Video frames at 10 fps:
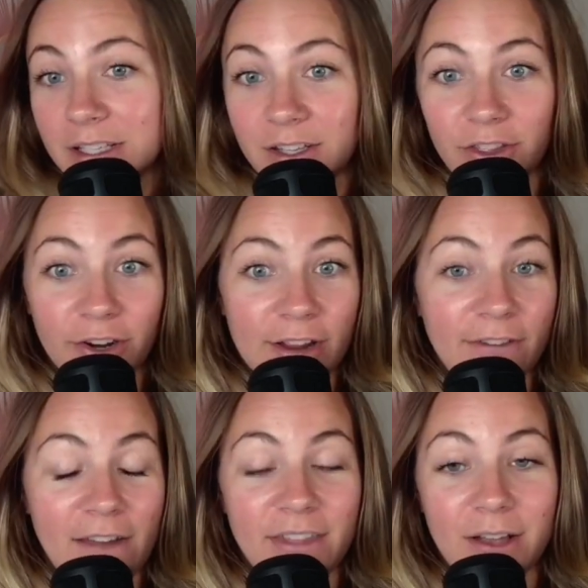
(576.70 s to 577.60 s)

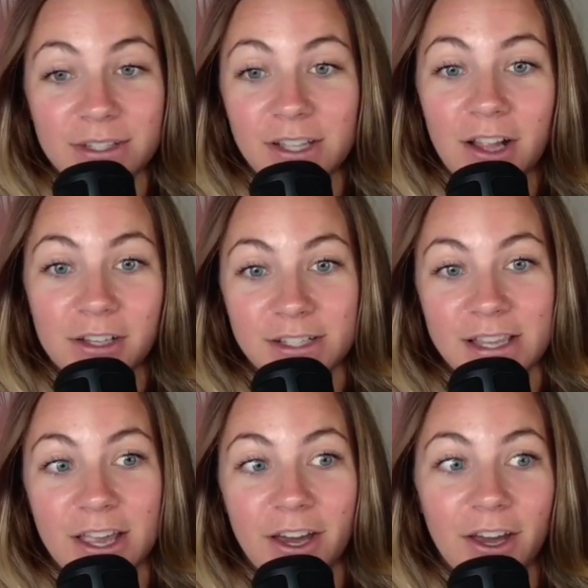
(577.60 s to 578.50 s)
$35,000 a
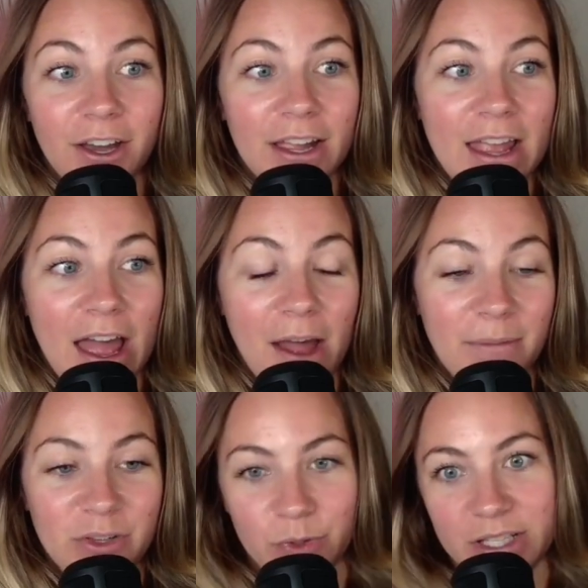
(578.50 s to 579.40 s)
year.
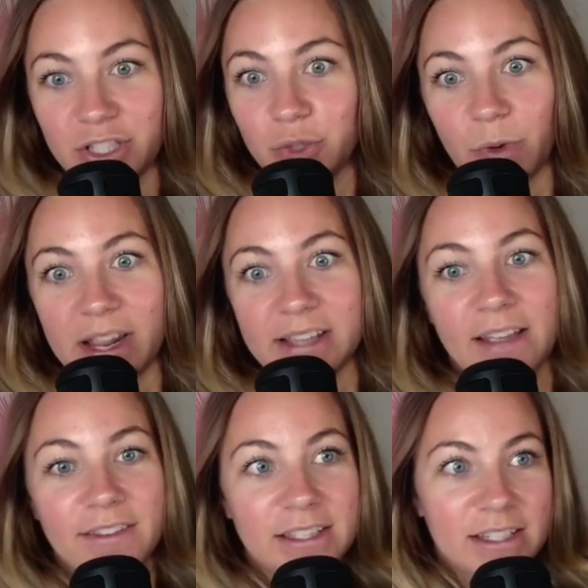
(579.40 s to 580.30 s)
This was in
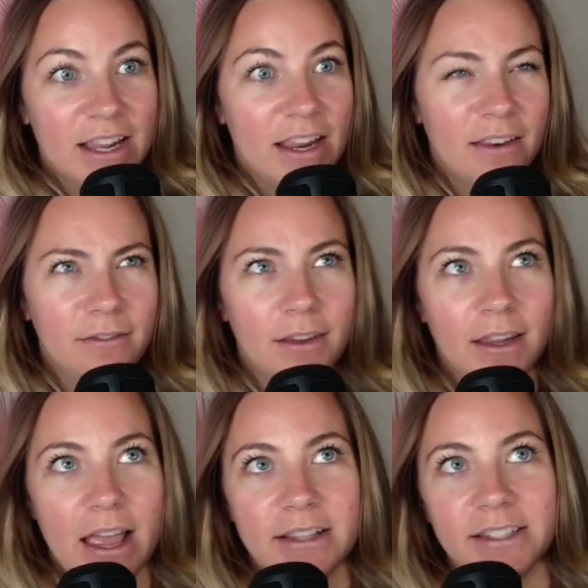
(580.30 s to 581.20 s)
2017.
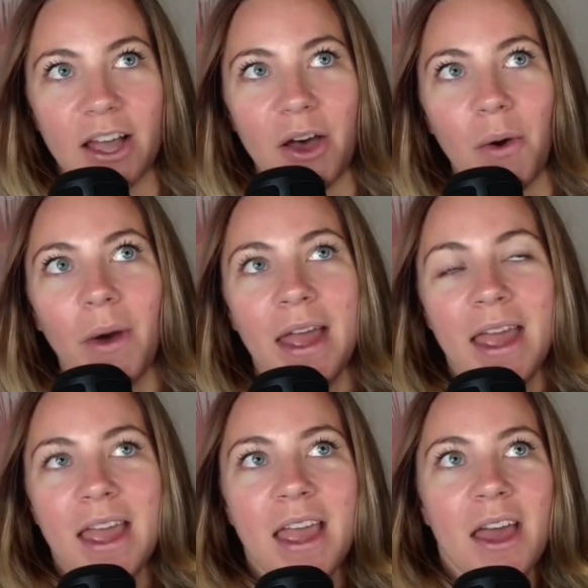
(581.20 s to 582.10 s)
And so
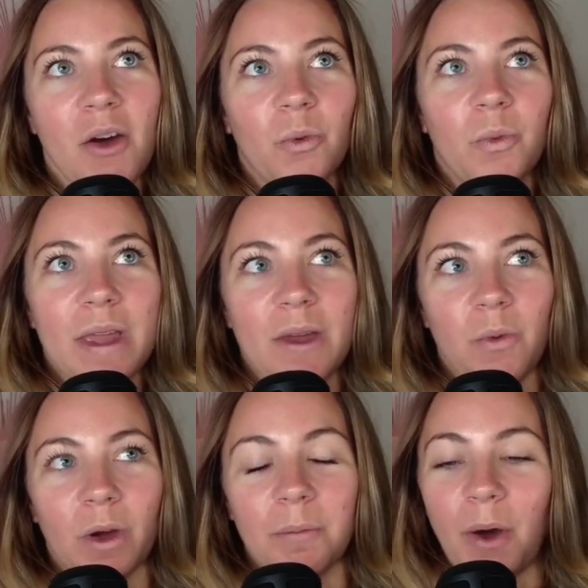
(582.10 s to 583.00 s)
we
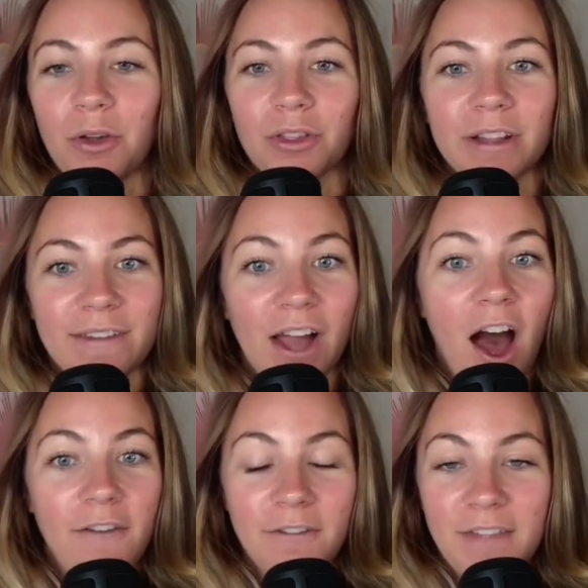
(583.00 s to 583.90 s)
were both living
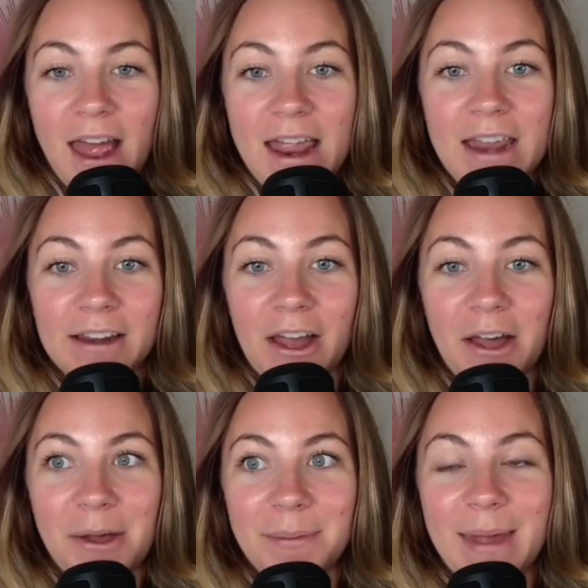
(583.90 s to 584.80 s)
off of that
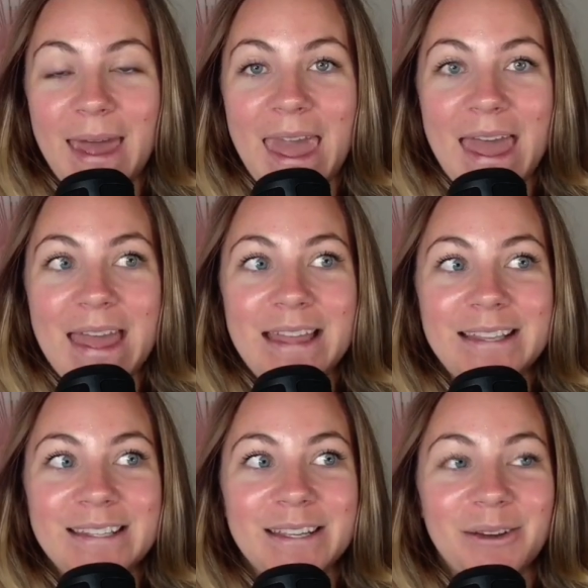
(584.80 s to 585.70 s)
income,
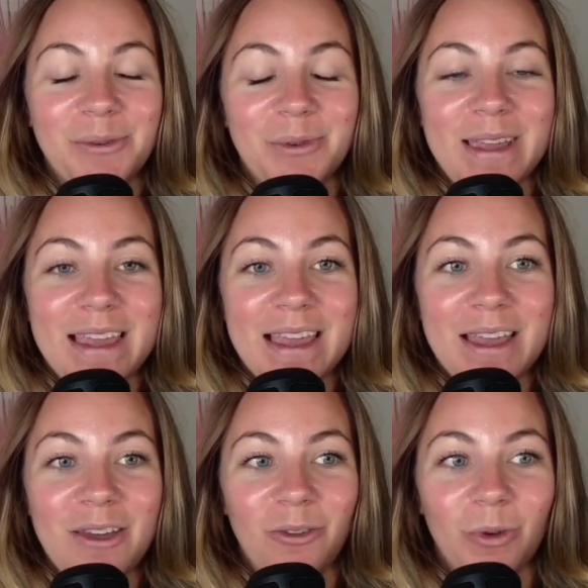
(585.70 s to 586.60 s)
and
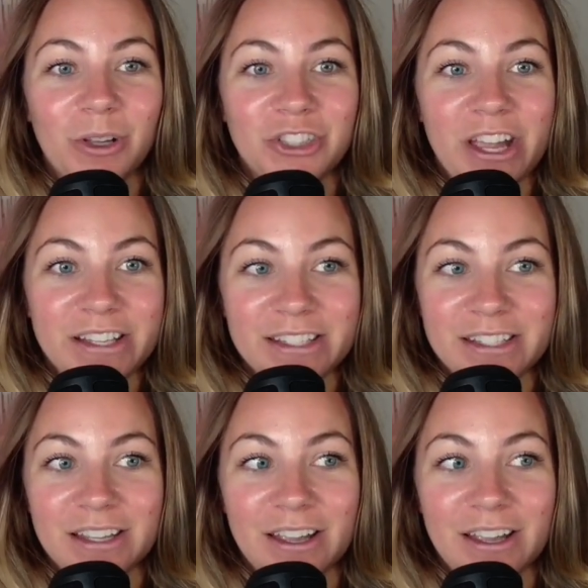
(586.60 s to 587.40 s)
we were just